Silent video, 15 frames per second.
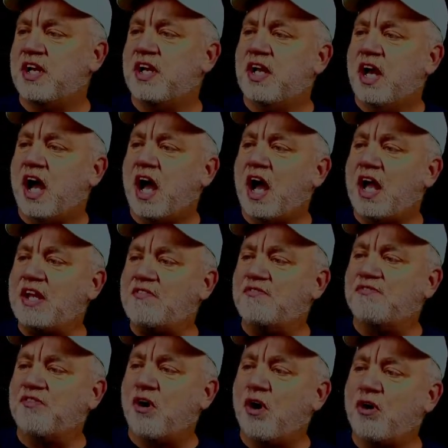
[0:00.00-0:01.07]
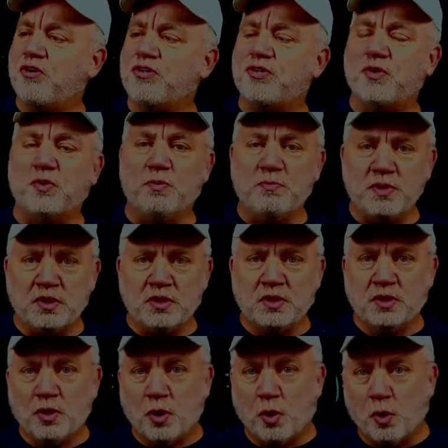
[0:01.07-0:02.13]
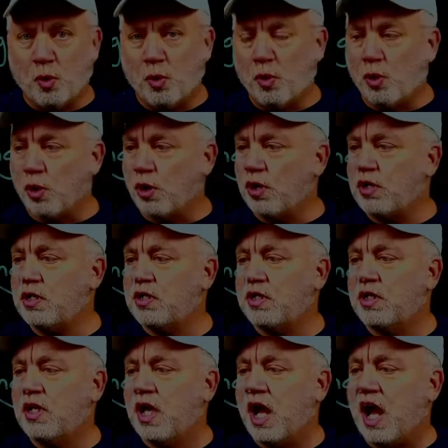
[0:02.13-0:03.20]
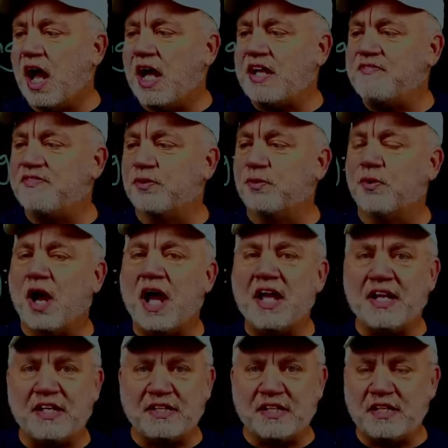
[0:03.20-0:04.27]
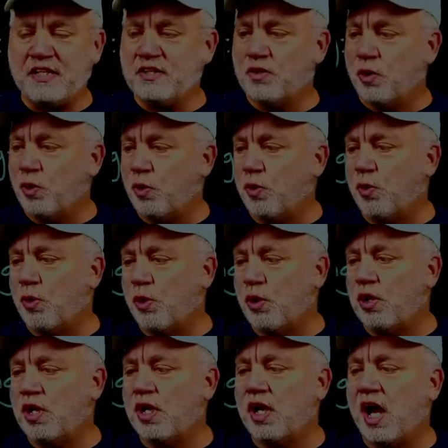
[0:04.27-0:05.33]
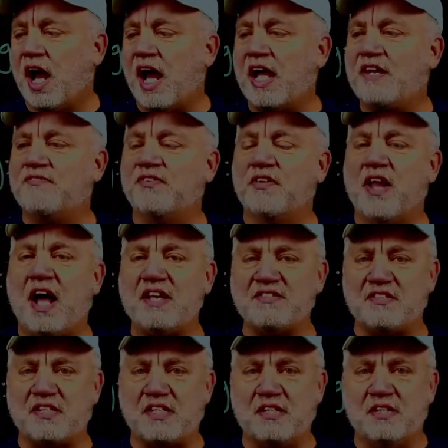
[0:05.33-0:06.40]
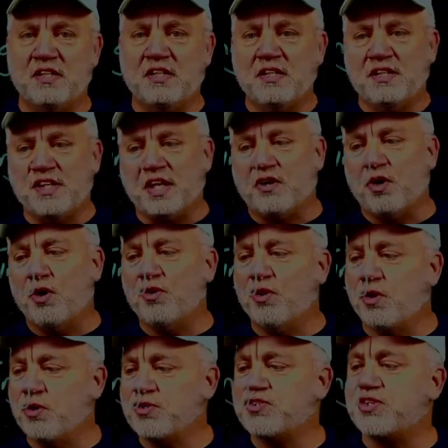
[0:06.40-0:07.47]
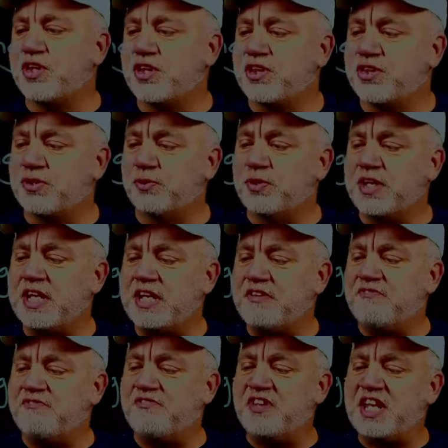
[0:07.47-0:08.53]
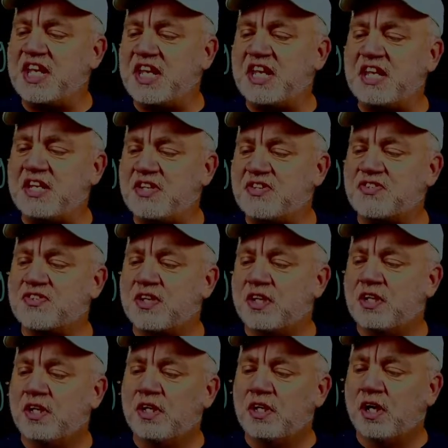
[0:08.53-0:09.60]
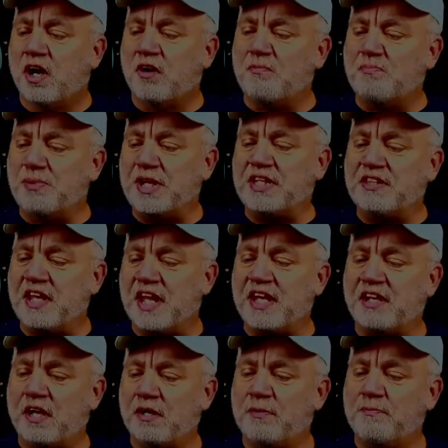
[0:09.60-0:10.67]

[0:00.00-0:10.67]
high volume, or high variety, or high velocity. They call those the 3 V's of big data.